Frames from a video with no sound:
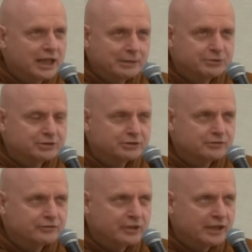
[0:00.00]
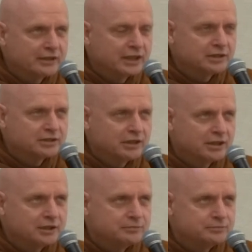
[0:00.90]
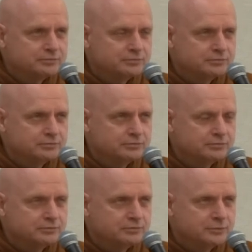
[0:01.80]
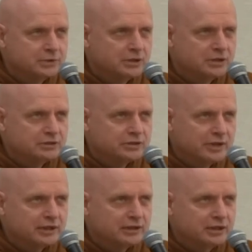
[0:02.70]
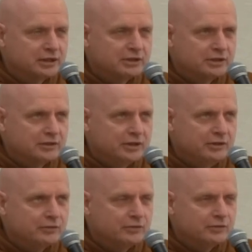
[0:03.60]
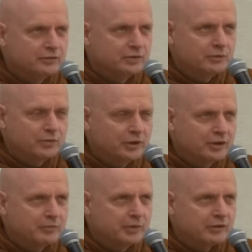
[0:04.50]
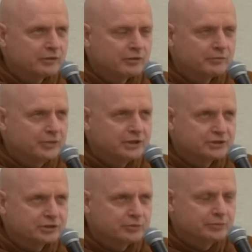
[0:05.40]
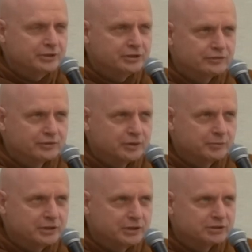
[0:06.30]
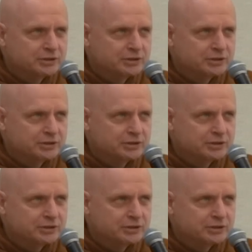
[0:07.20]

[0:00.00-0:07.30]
absent at that time. So that, don't worry about not being so peaceful. I mean,